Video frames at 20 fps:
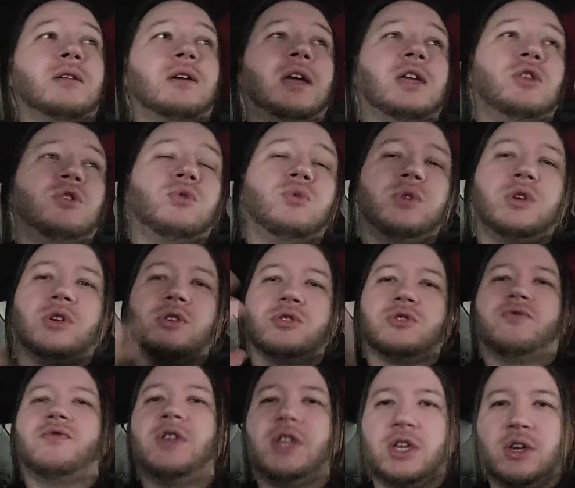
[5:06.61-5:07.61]
New
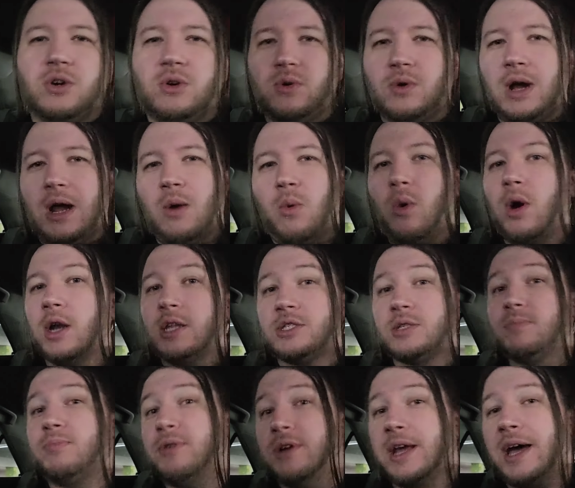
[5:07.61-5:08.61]
Year's video I wanted
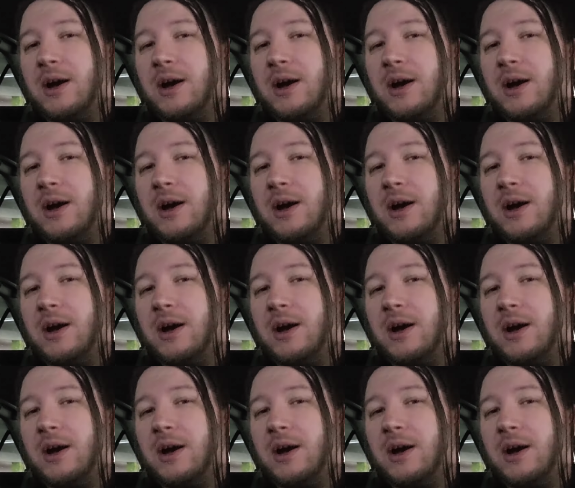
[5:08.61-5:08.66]
to put